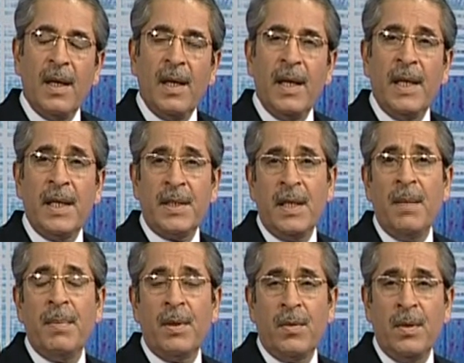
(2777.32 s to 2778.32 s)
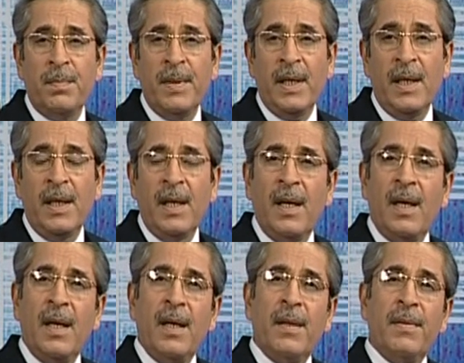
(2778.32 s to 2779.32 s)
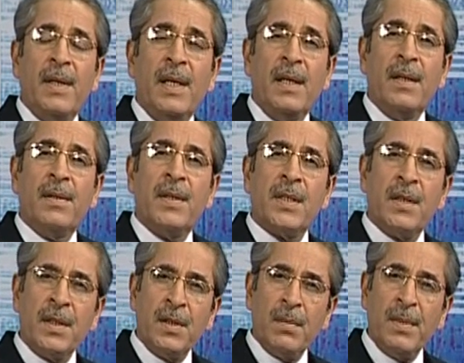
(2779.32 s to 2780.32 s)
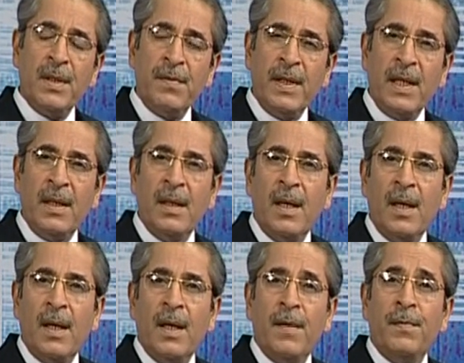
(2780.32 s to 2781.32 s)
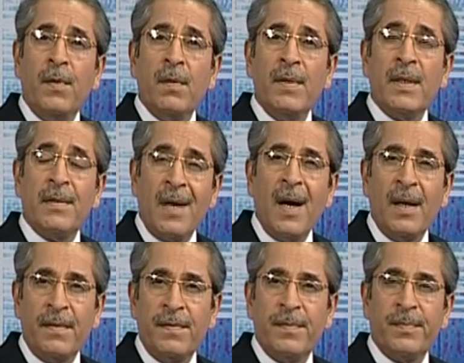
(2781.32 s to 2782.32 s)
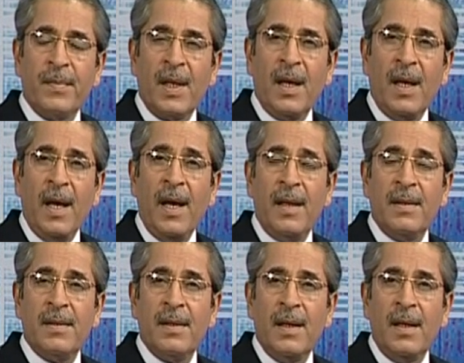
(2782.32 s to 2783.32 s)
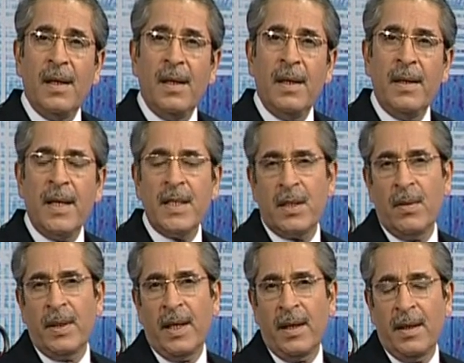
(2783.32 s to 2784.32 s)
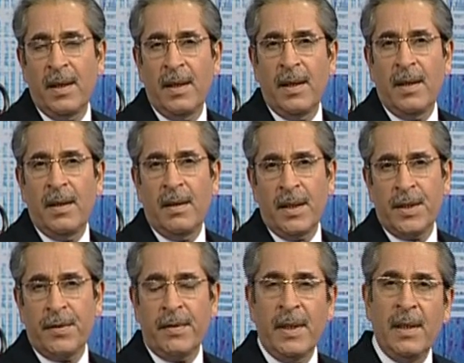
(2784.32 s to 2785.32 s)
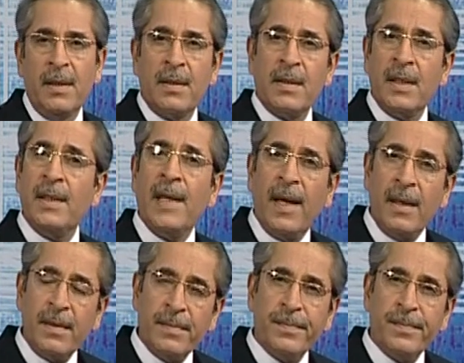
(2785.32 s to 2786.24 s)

An example could be the distinction between a four wheel drive and a nice looking luxury sedan.